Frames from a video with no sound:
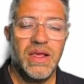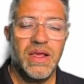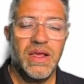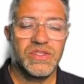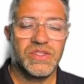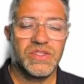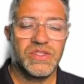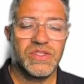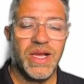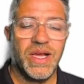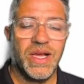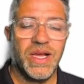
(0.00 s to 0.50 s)

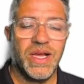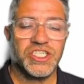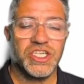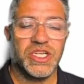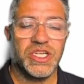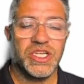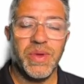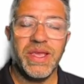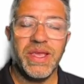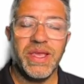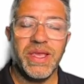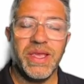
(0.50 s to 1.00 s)
So actually
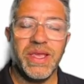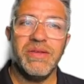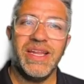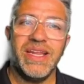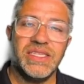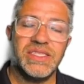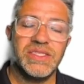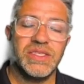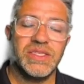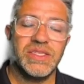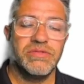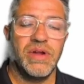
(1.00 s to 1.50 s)
we
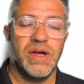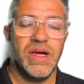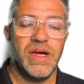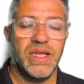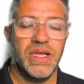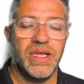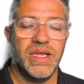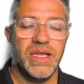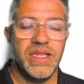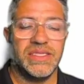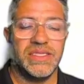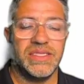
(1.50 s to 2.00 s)
need to
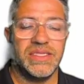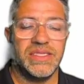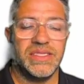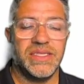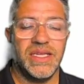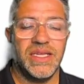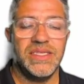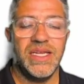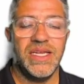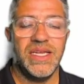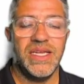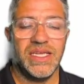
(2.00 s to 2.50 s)
write this as
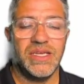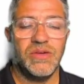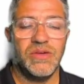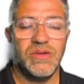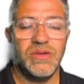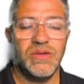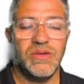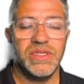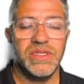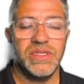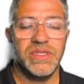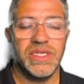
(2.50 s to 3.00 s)
an
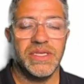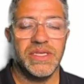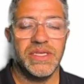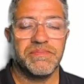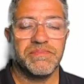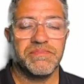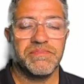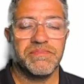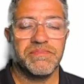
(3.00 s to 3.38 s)
inequality.